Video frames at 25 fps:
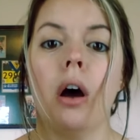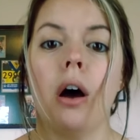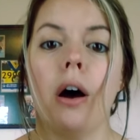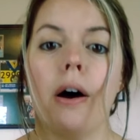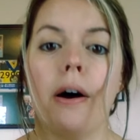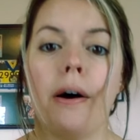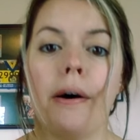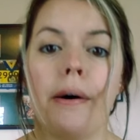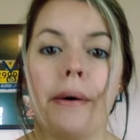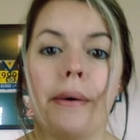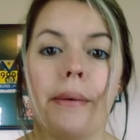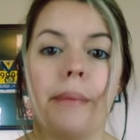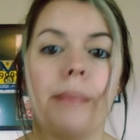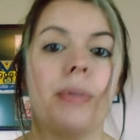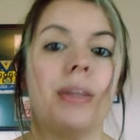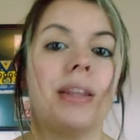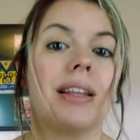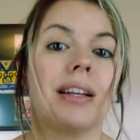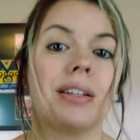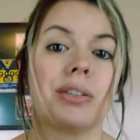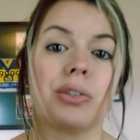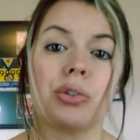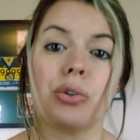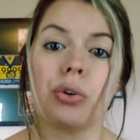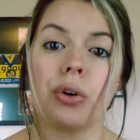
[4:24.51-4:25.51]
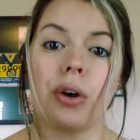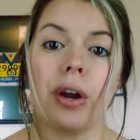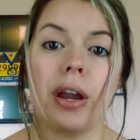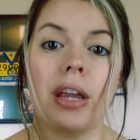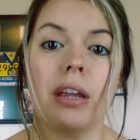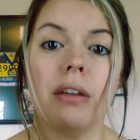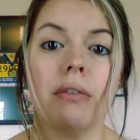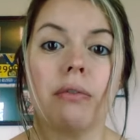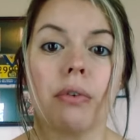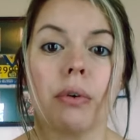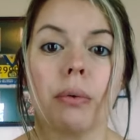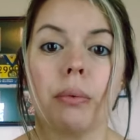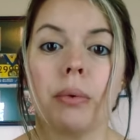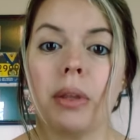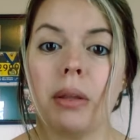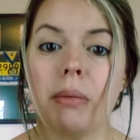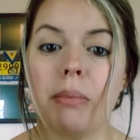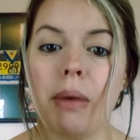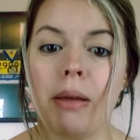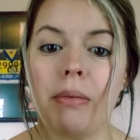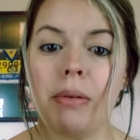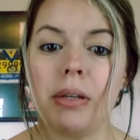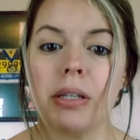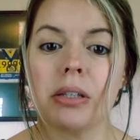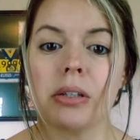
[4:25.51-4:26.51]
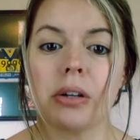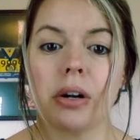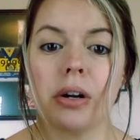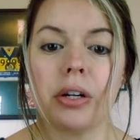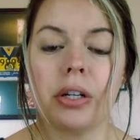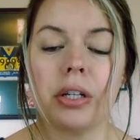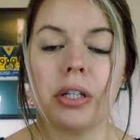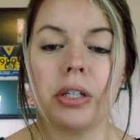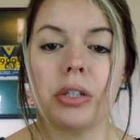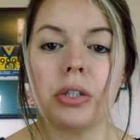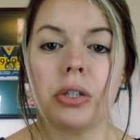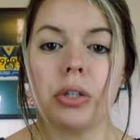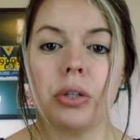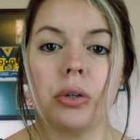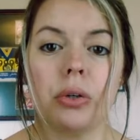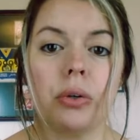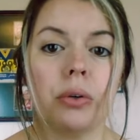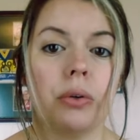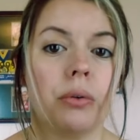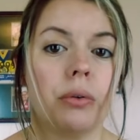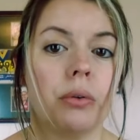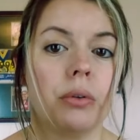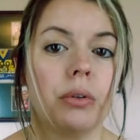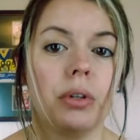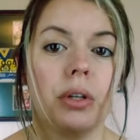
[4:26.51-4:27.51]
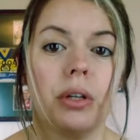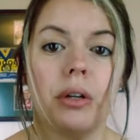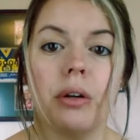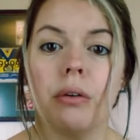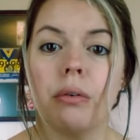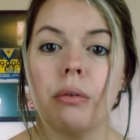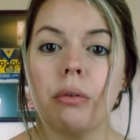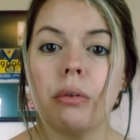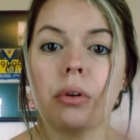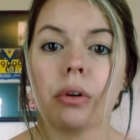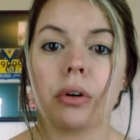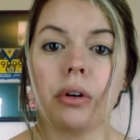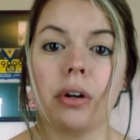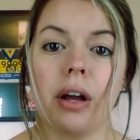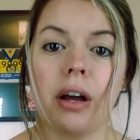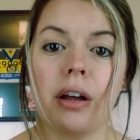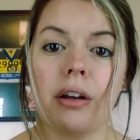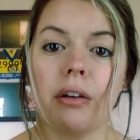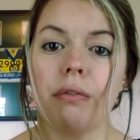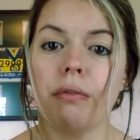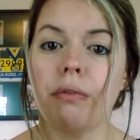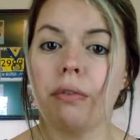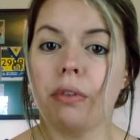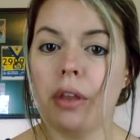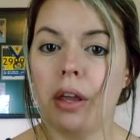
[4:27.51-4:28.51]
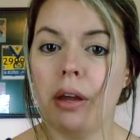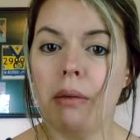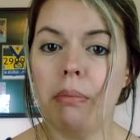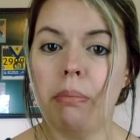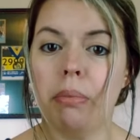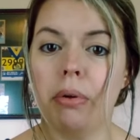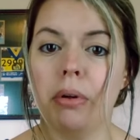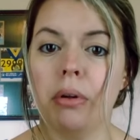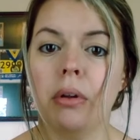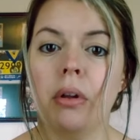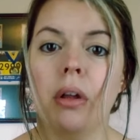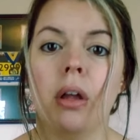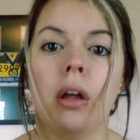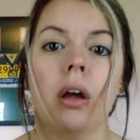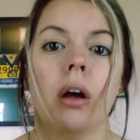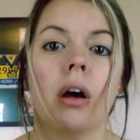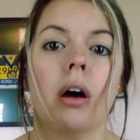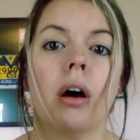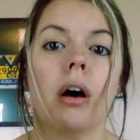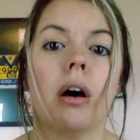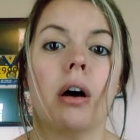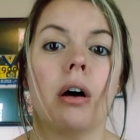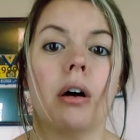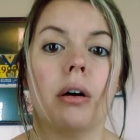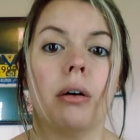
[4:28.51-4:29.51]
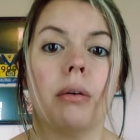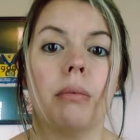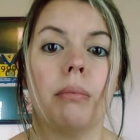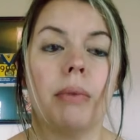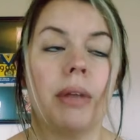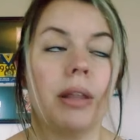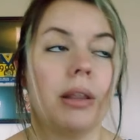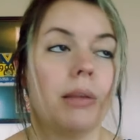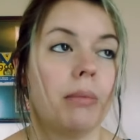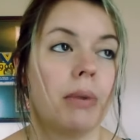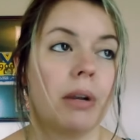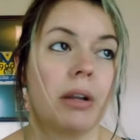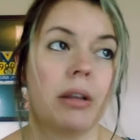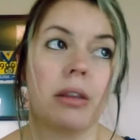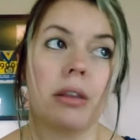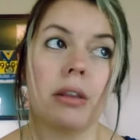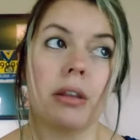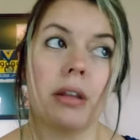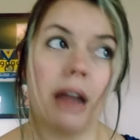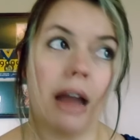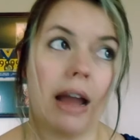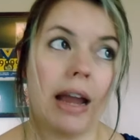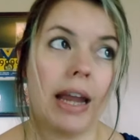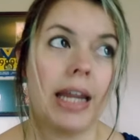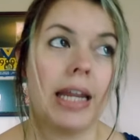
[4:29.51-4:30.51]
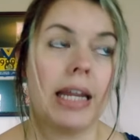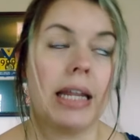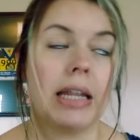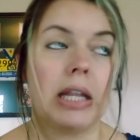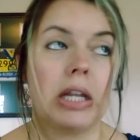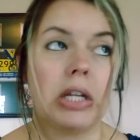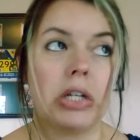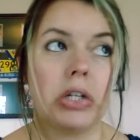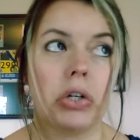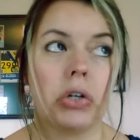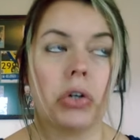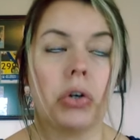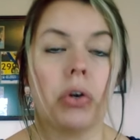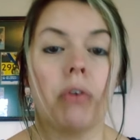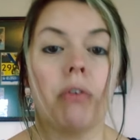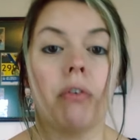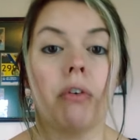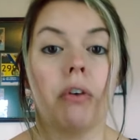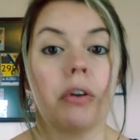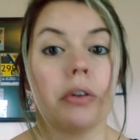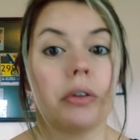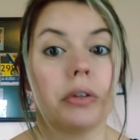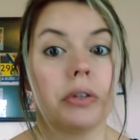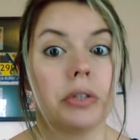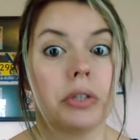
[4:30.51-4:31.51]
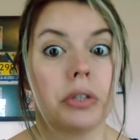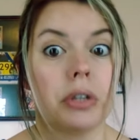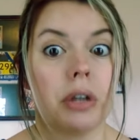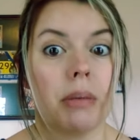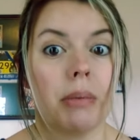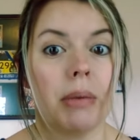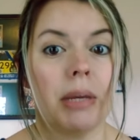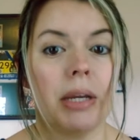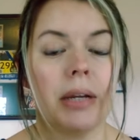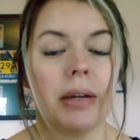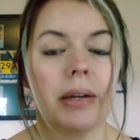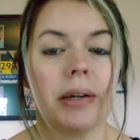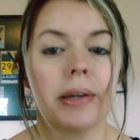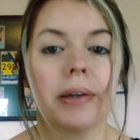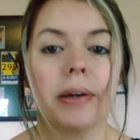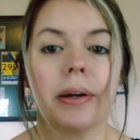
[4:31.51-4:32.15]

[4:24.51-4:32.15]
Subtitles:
That's great for when the baby's starting to, learn how to flip in the middle of the night and they turn over on their stomach.